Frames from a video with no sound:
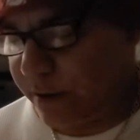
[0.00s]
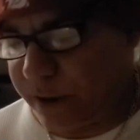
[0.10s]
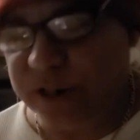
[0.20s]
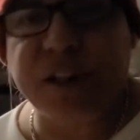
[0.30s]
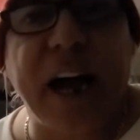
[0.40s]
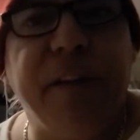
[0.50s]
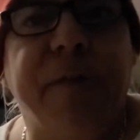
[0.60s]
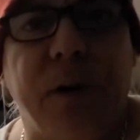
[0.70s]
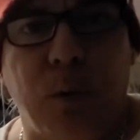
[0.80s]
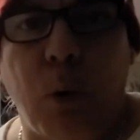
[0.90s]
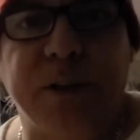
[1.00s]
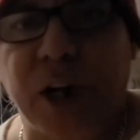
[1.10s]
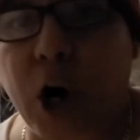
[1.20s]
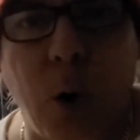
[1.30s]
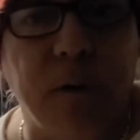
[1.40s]
decipher what the
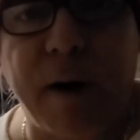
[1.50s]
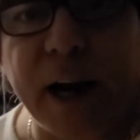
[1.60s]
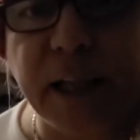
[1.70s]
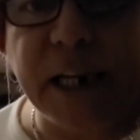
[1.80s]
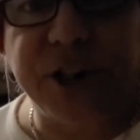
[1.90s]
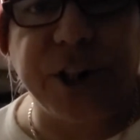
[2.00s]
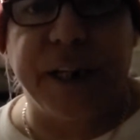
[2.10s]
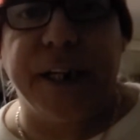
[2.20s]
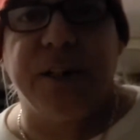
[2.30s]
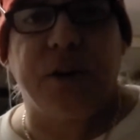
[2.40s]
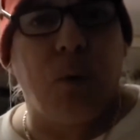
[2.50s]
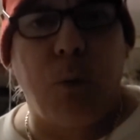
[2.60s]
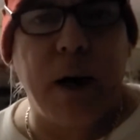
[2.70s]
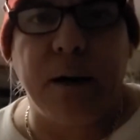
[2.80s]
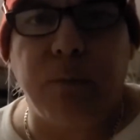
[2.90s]
code violation is, or
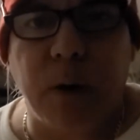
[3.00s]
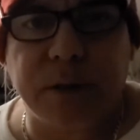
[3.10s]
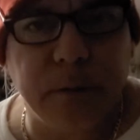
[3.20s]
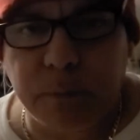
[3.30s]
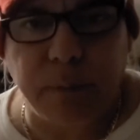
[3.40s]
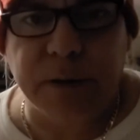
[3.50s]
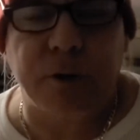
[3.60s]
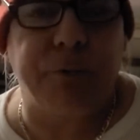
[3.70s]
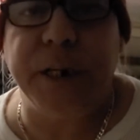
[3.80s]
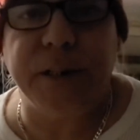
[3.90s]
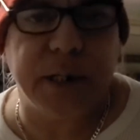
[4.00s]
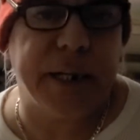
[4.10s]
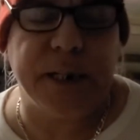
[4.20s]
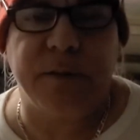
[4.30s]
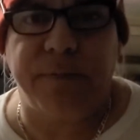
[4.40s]
what the reason
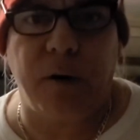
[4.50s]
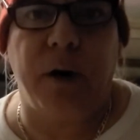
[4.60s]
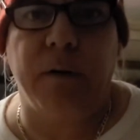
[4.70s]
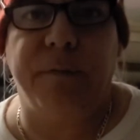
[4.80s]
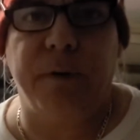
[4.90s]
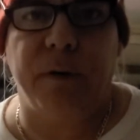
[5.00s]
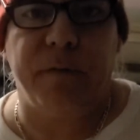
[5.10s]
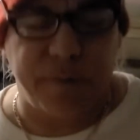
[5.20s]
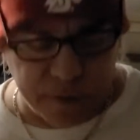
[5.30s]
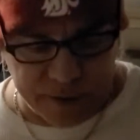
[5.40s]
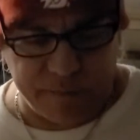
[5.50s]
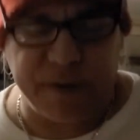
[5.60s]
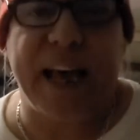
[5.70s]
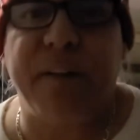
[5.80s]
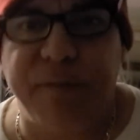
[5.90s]
is for that